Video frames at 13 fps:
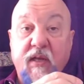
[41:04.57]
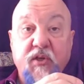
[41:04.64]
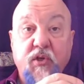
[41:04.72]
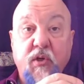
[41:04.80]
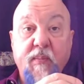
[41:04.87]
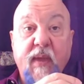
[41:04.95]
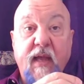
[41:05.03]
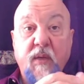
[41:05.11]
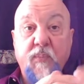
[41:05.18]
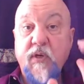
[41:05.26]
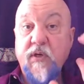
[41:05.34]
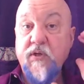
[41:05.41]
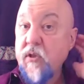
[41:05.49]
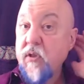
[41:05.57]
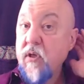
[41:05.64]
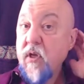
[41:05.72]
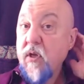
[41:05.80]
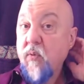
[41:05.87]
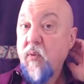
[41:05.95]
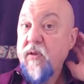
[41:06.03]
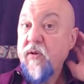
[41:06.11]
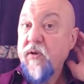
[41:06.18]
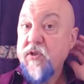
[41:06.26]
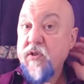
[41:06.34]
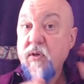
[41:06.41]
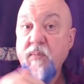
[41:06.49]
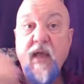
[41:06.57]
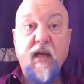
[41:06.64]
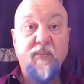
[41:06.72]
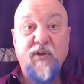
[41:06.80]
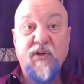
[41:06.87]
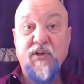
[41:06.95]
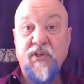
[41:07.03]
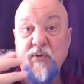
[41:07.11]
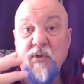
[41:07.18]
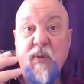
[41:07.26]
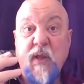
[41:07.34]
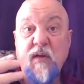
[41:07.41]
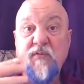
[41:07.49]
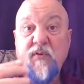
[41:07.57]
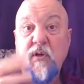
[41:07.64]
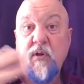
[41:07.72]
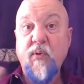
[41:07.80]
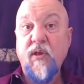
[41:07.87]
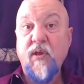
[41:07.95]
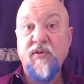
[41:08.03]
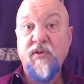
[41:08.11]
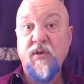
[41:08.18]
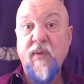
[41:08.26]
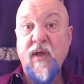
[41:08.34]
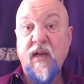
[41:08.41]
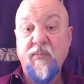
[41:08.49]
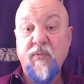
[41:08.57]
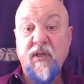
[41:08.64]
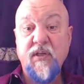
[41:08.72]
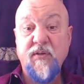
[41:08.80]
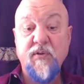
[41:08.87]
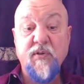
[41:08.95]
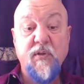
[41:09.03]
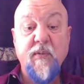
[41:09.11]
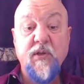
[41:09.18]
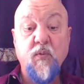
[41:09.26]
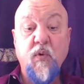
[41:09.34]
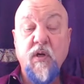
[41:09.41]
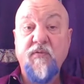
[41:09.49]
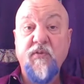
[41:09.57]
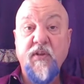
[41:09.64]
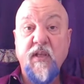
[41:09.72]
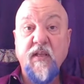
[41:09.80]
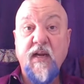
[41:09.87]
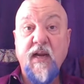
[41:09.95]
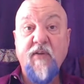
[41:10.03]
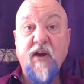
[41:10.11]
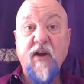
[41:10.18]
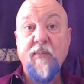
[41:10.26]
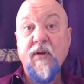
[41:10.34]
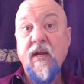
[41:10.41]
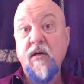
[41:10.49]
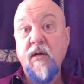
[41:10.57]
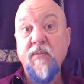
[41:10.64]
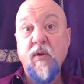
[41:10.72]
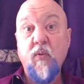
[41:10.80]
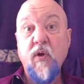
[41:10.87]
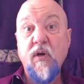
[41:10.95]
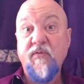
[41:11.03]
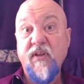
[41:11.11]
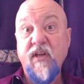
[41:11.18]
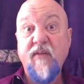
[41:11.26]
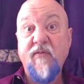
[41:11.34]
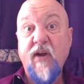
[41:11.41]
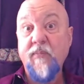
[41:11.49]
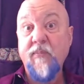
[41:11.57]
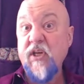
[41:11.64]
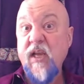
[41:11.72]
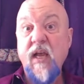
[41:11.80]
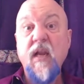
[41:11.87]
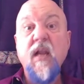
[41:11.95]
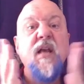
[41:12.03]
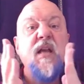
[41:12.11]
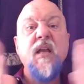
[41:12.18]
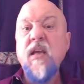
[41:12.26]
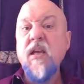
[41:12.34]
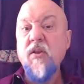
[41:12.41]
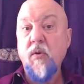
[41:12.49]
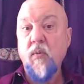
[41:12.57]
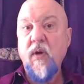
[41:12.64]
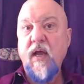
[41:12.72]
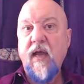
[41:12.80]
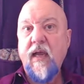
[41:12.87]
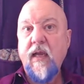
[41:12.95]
traumatic picture, whether it's traumatic because it was painful or whether it's traumatic because it was the most wonderful thing that ever happened. How come the wonderful thing never happens again? Either way.